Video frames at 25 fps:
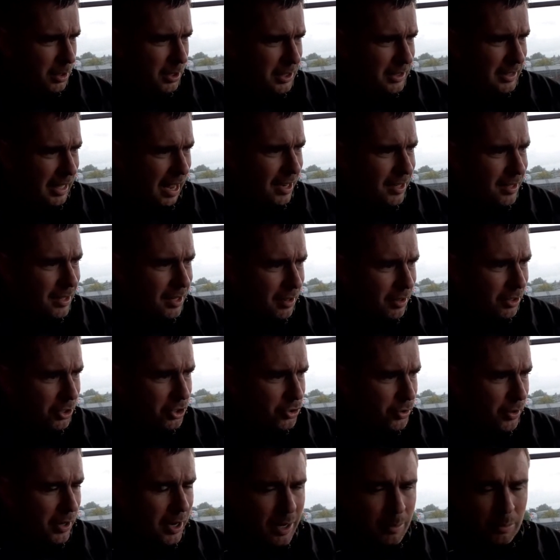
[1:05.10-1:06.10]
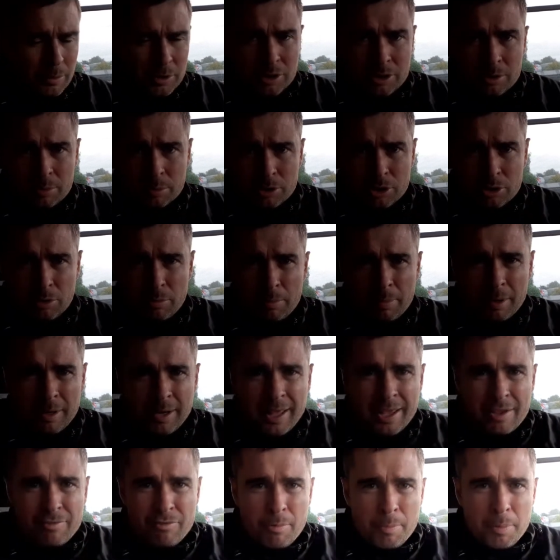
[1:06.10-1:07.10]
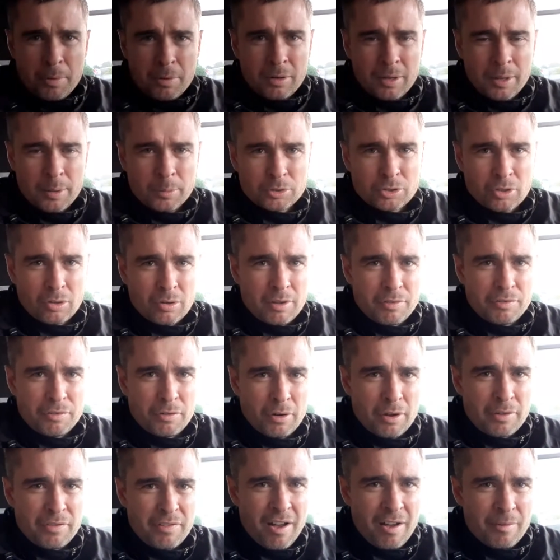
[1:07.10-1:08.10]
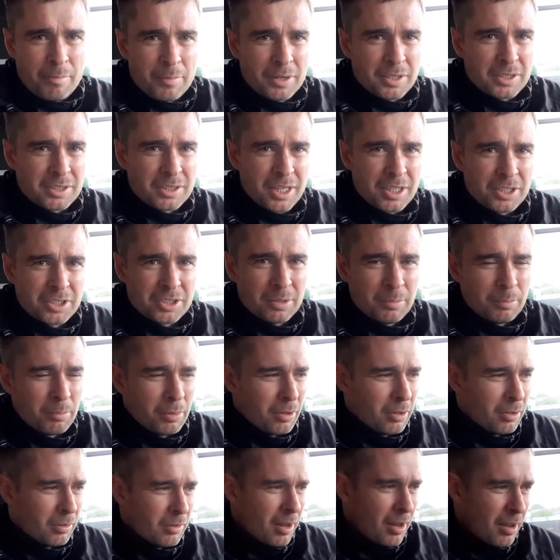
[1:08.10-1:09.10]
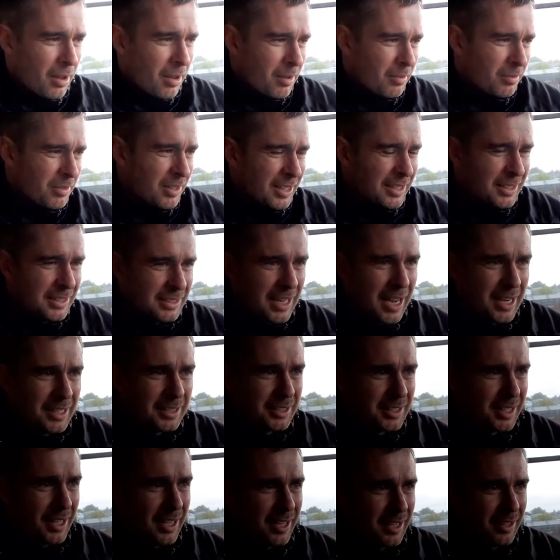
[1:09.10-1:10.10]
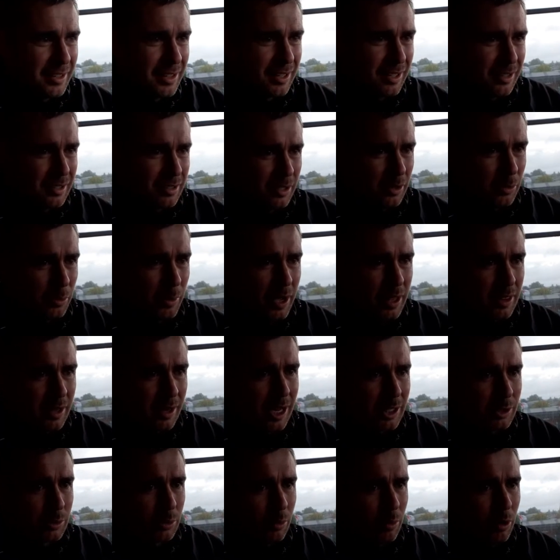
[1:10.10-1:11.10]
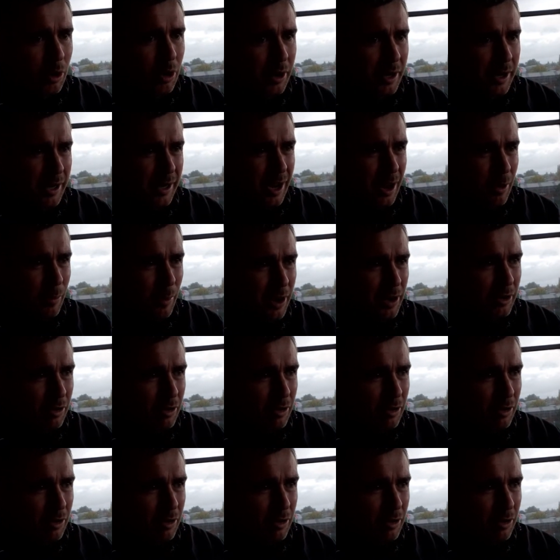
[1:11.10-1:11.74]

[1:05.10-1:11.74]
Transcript: standard of the training was unbelievable. It was only a 45-minute session, but the intensity and the way the lads were working, I went